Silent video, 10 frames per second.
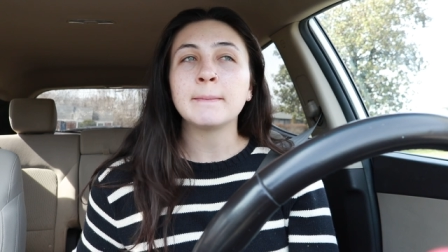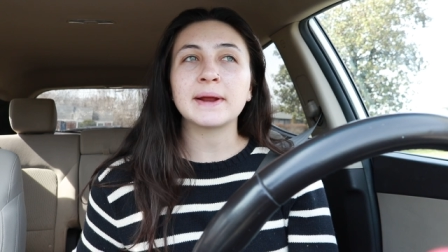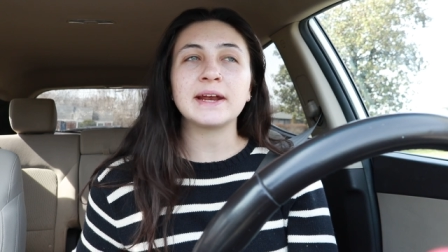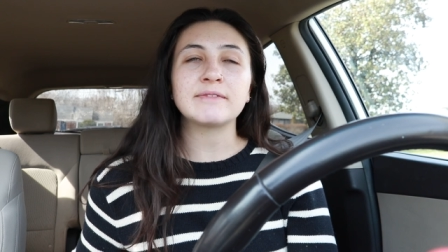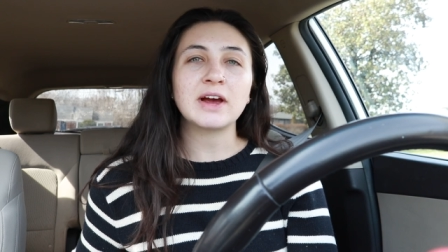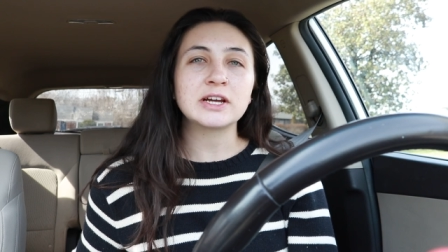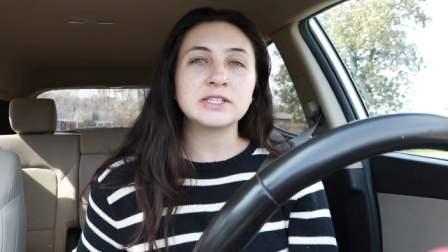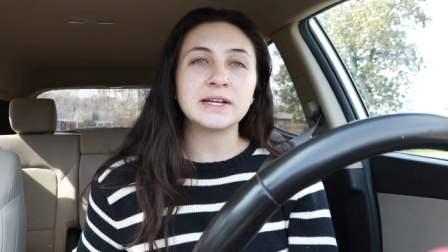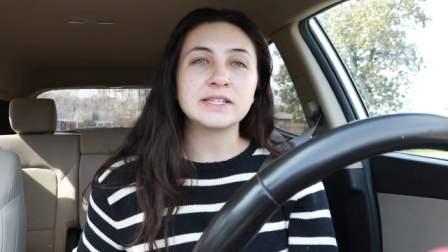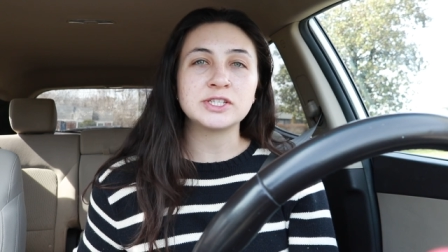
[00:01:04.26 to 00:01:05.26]
but I never
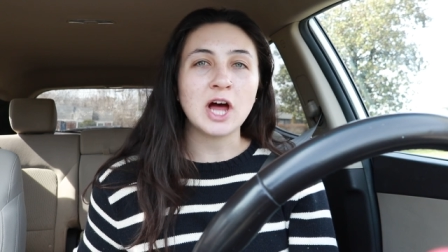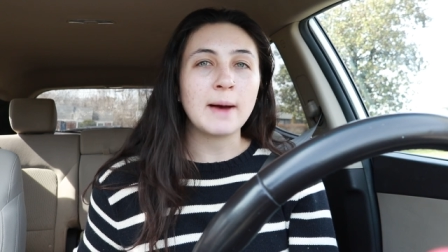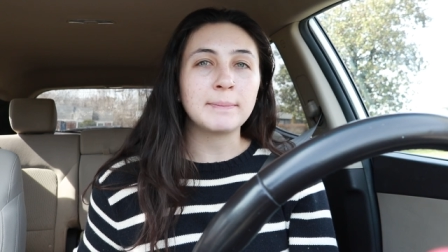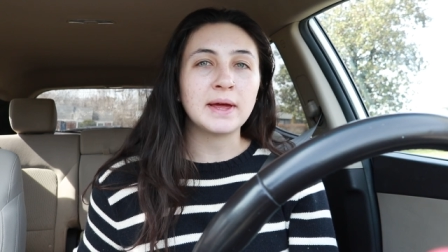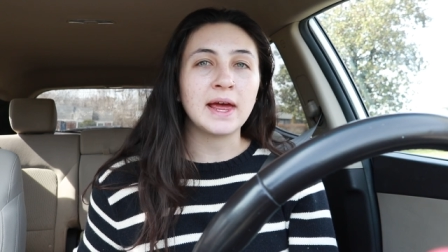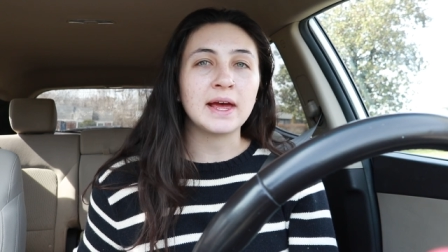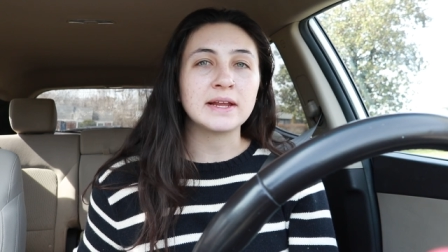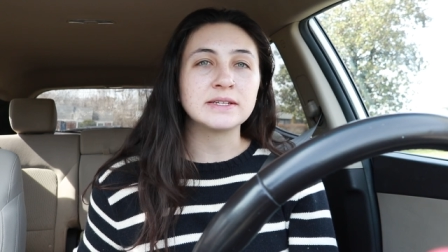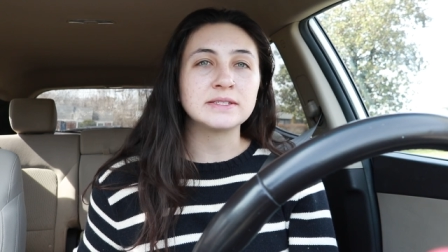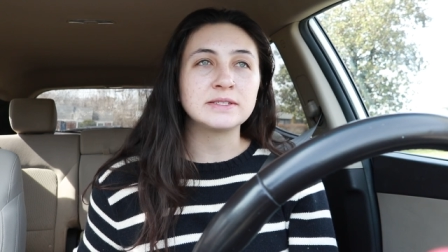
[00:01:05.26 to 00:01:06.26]
actually stop
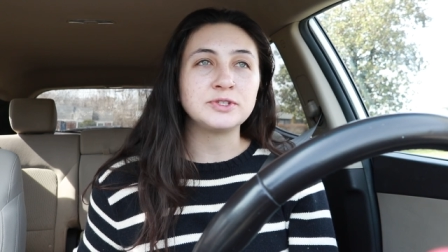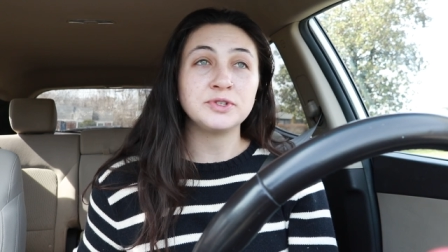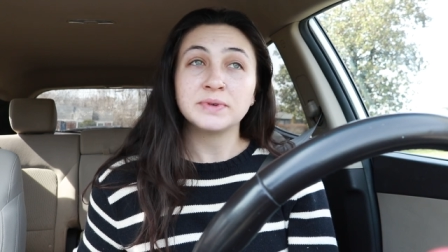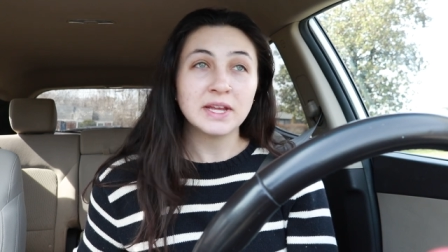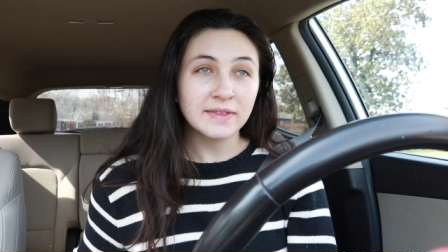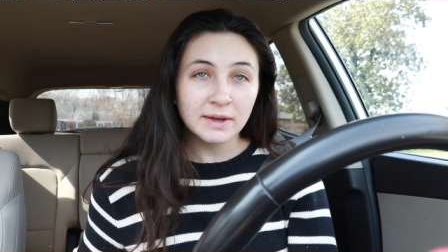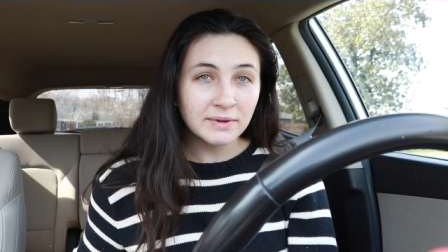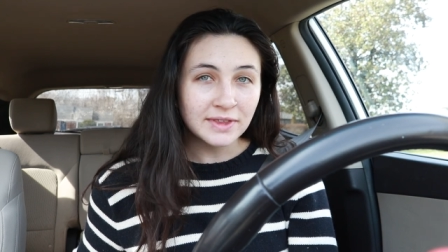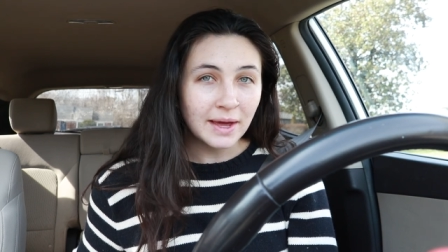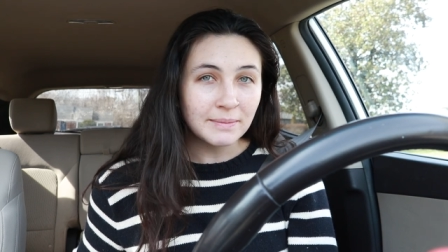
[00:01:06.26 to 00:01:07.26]
and do anything
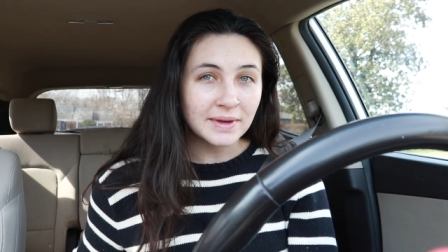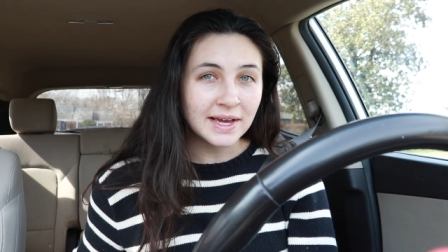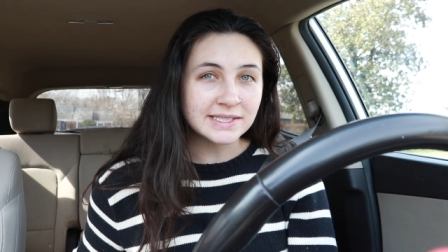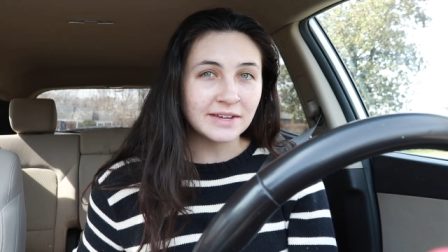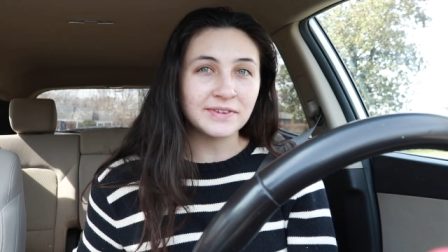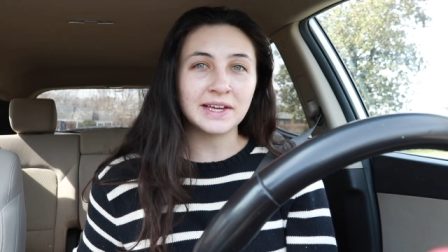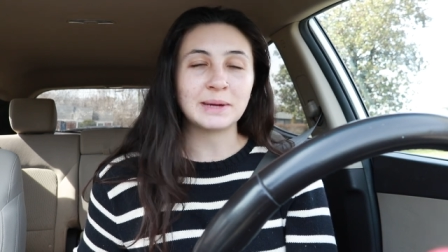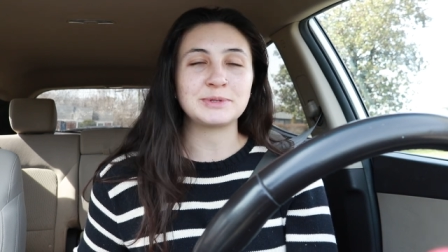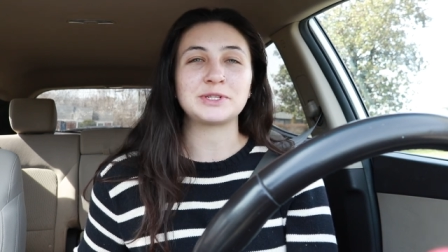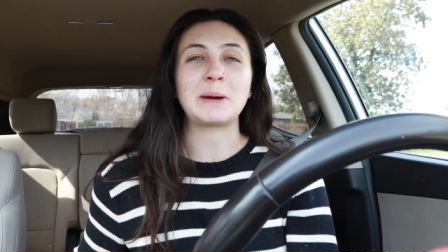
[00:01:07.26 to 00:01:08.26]
with them because I feel like
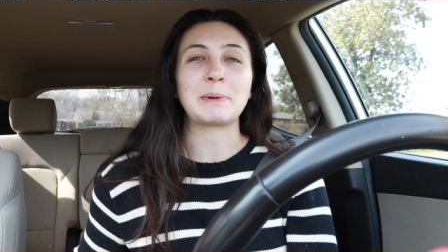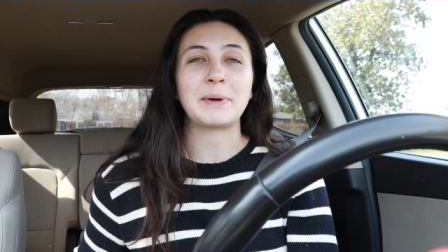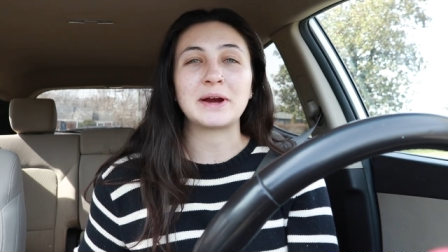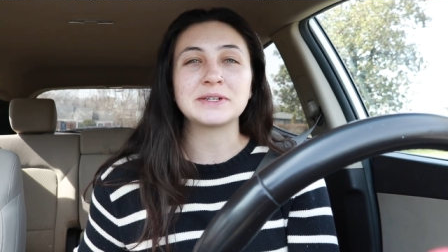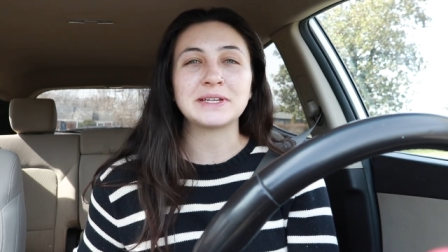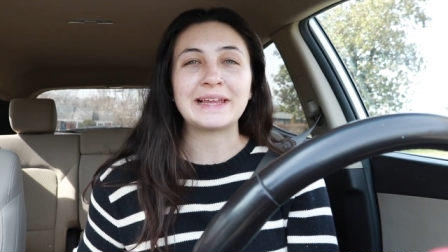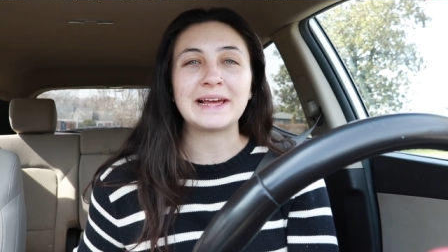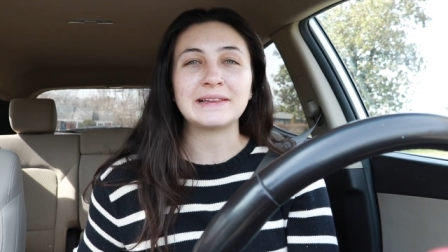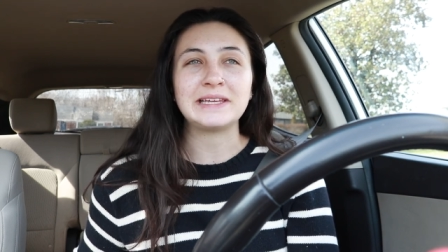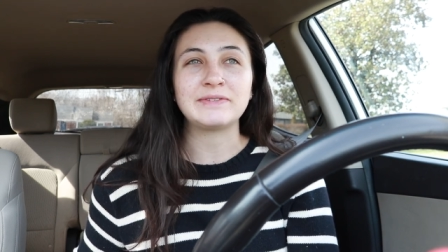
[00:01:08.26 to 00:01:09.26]
I'm just not prepared to
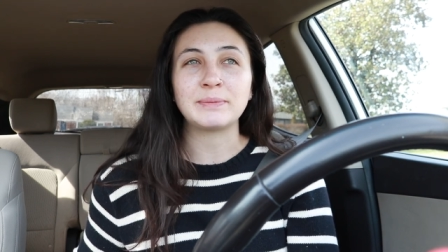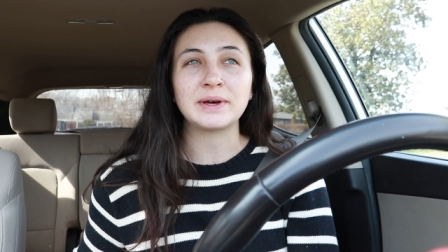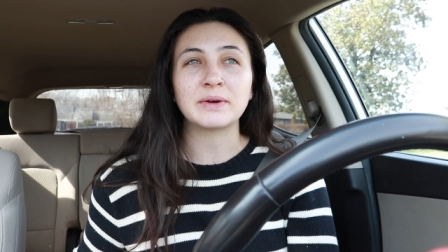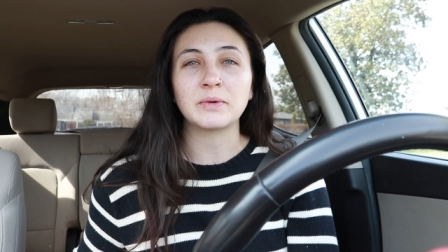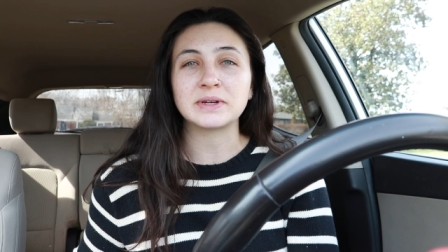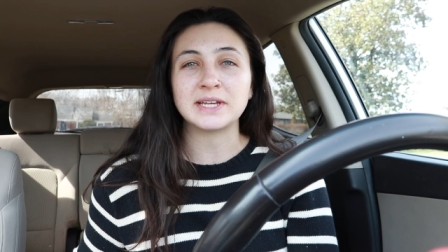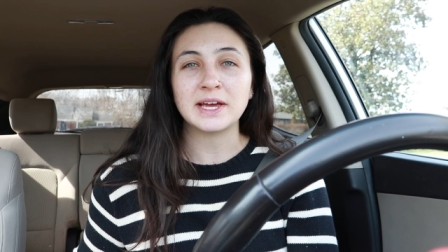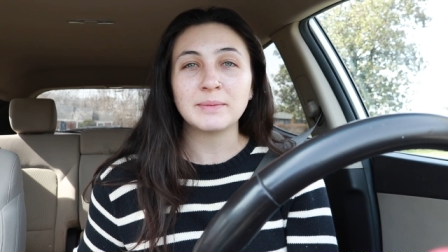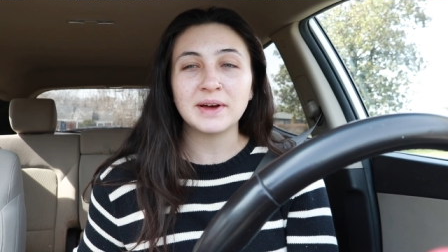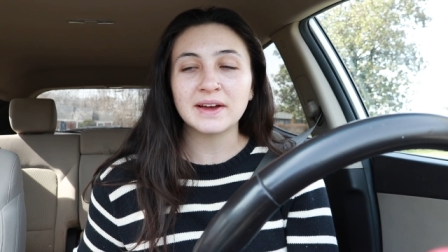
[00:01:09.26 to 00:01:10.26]
like leave a book or
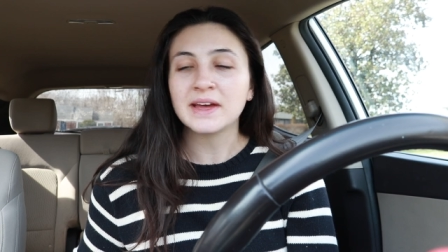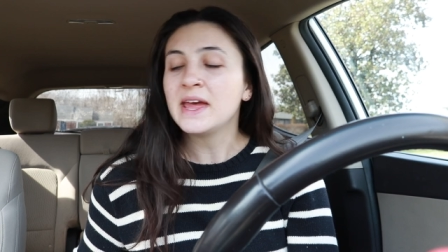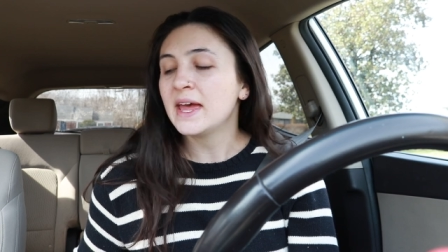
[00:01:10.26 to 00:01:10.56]
take a book.